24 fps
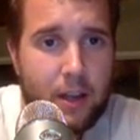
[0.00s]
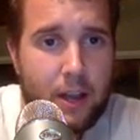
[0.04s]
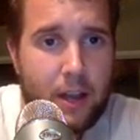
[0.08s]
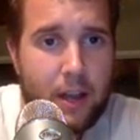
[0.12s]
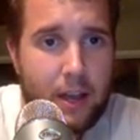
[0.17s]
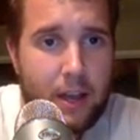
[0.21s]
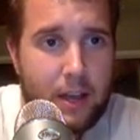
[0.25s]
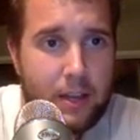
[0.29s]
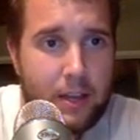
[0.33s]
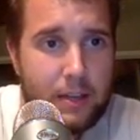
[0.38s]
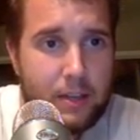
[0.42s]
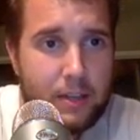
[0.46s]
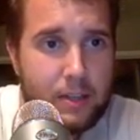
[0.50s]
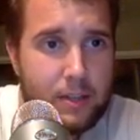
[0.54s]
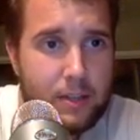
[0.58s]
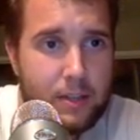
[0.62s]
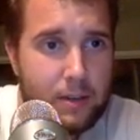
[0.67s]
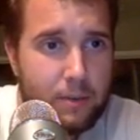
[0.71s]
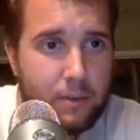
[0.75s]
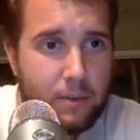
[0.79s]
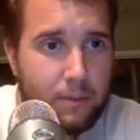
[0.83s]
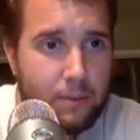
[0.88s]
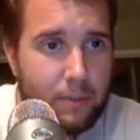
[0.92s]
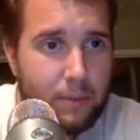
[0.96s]
and
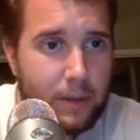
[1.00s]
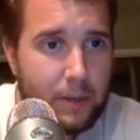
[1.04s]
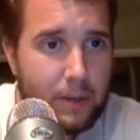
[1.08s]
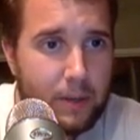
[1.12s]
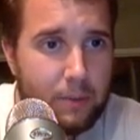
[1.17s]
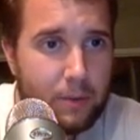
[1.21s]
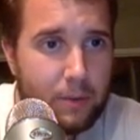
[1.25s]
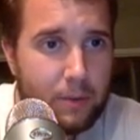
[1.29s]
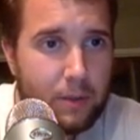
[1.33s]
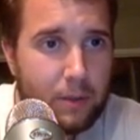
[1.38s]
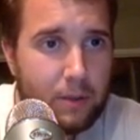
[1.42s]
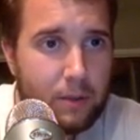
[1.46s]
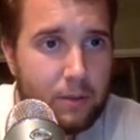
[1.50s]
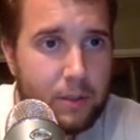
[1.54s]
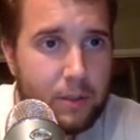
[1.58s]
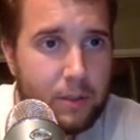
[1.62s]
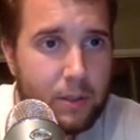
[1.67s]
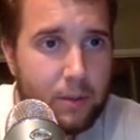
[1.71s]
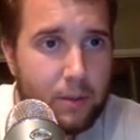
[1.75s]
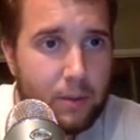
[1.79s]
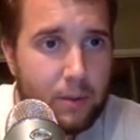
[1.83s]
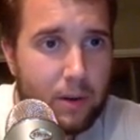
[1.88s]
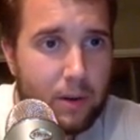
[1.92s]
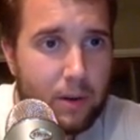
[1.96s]
we will go
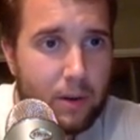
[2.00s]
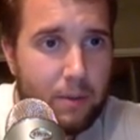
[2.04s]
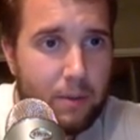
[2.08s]
to our